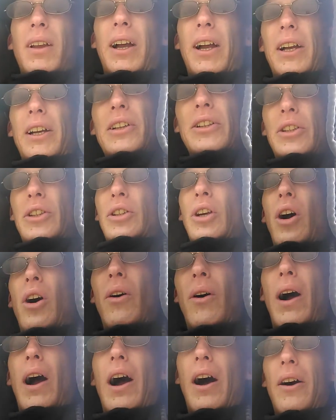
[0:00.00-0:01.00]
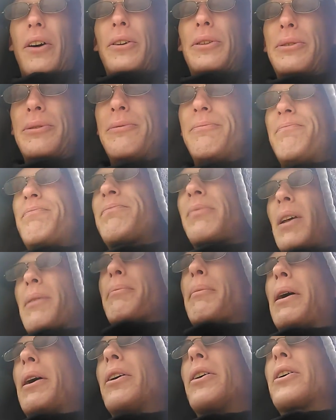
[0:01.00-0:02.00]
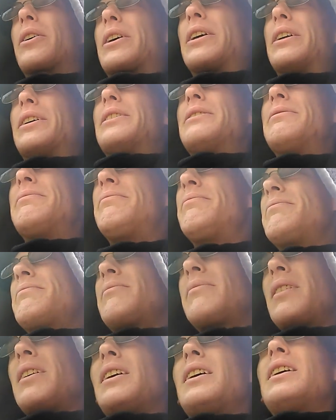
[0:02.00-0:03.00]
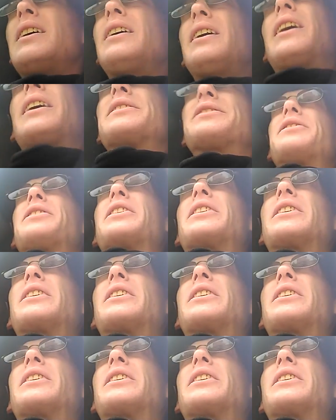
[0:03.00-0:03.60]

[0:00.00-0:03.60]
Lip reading: I can show how America has